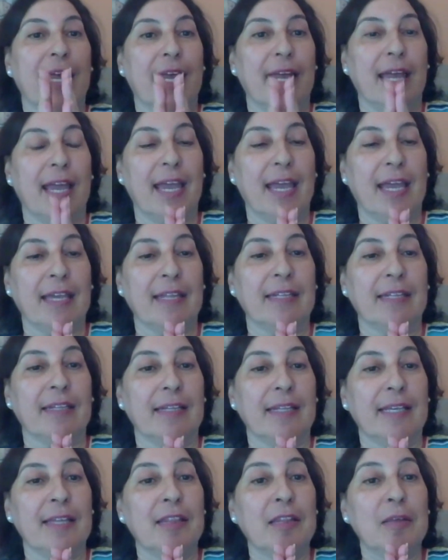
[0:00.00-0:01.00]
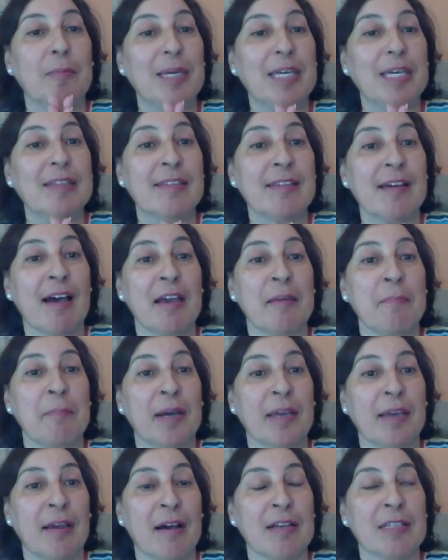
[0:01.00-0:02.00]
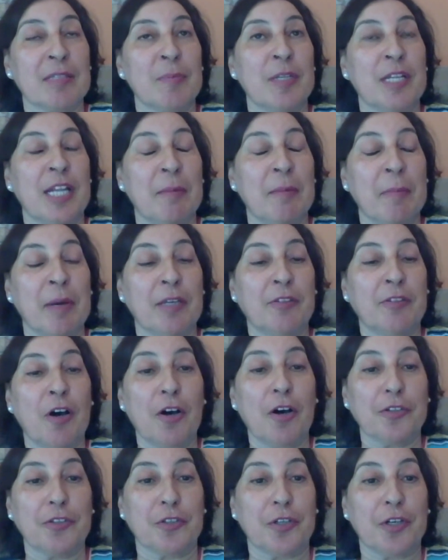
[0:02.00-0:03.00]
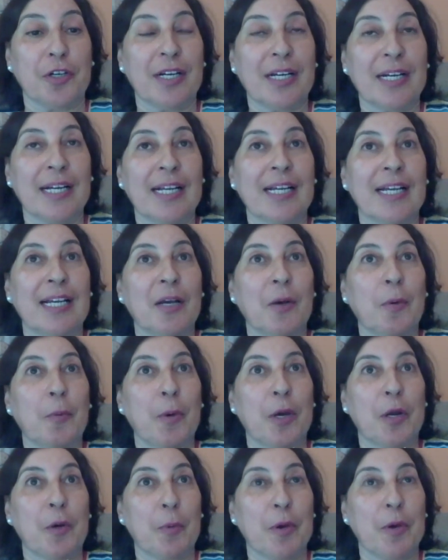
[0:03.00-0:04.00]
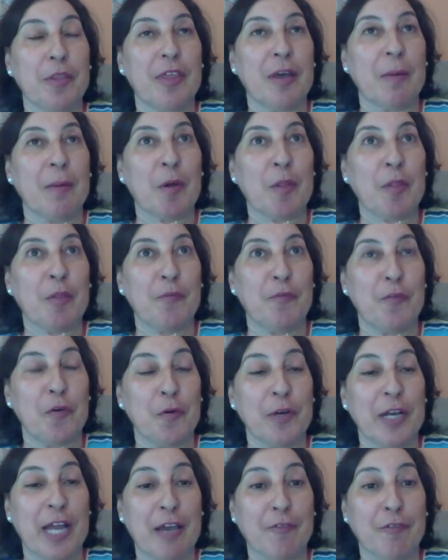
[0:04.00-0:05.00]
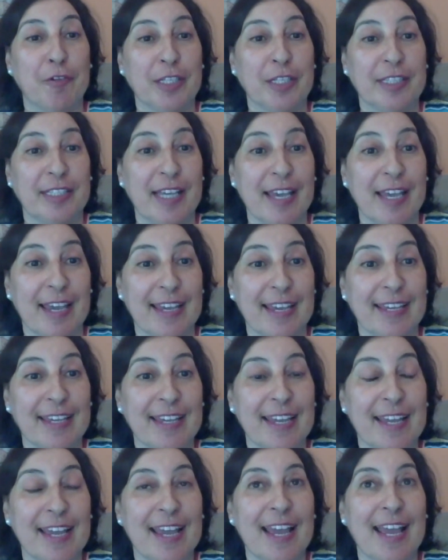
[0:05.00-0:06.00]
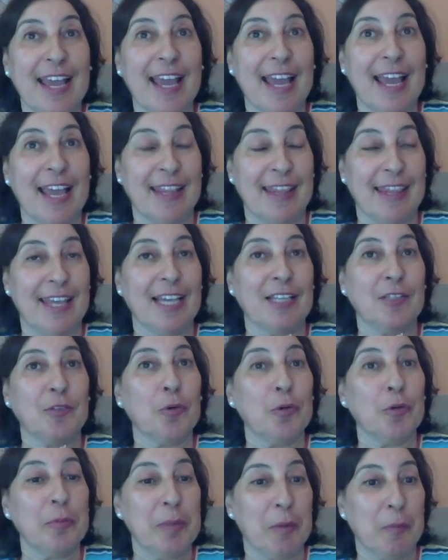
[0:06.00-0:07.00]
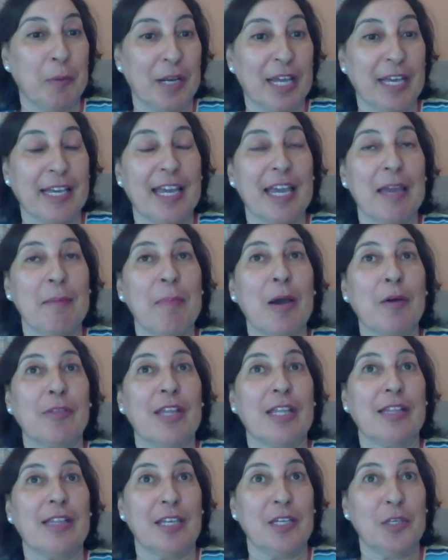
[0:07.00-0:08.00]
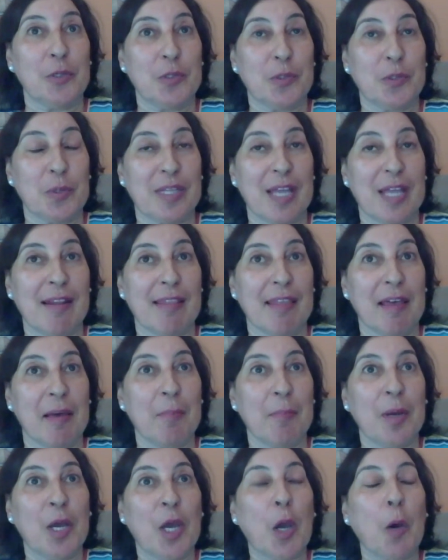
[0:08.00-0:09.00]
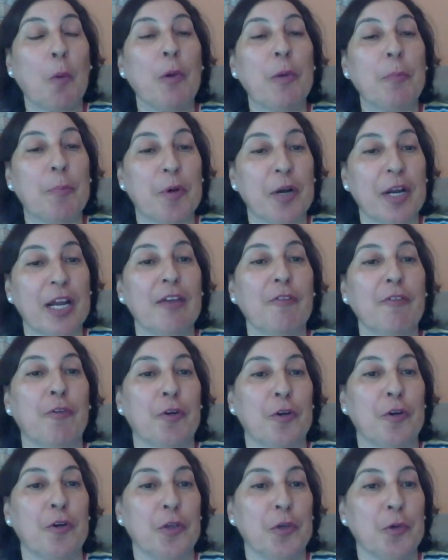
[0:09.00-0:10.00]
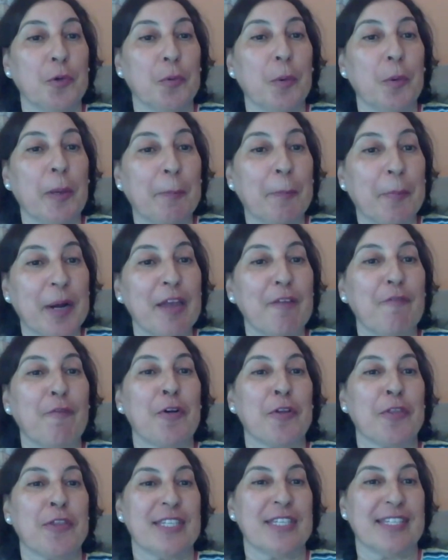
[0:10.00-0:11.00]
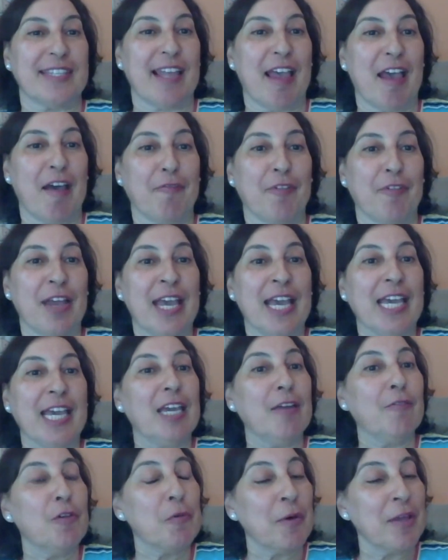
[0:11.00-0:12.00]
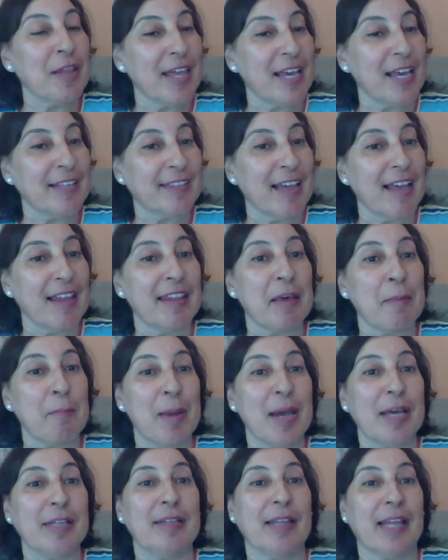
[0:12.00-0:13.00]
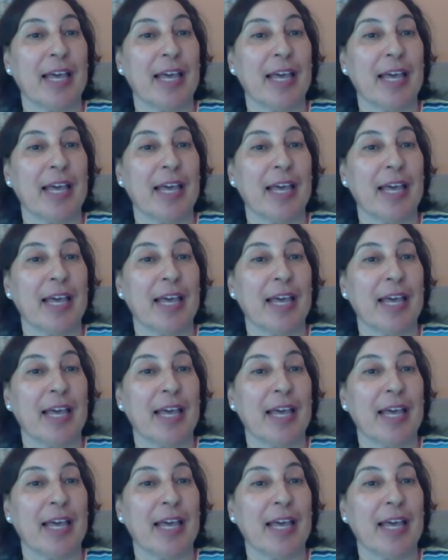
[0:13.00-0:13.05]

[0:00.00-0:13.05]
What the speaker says: And in the meantime, my husband and my daughter were with them on the phone every day. And they told me when I came out that they used to tell them, we pray for you. We pray for the staff. Even when they tell them bad